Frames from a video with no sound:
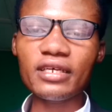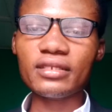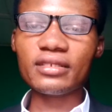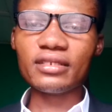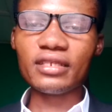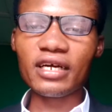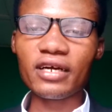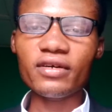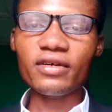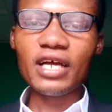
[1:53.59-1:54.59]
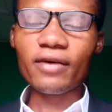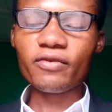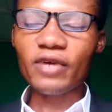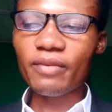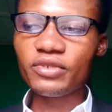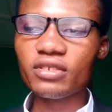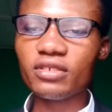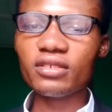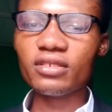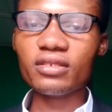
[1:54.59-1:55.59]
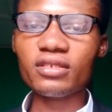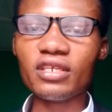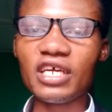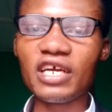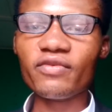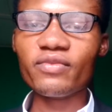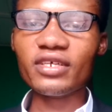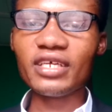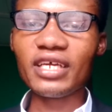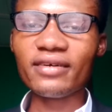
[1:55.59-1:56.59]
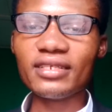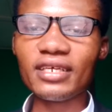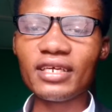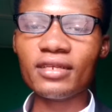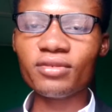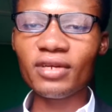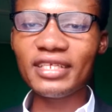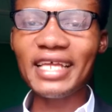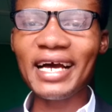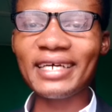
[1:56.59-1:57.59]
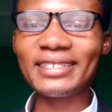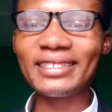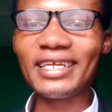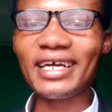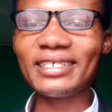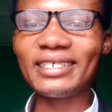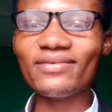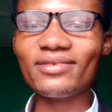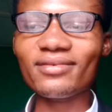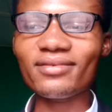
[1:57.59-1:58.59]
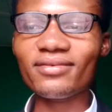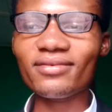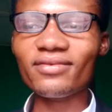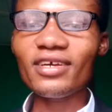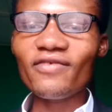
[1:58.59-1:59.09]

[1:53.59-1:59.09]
as of now i will appreciate each and everybody out there it is only thanks that i give it to you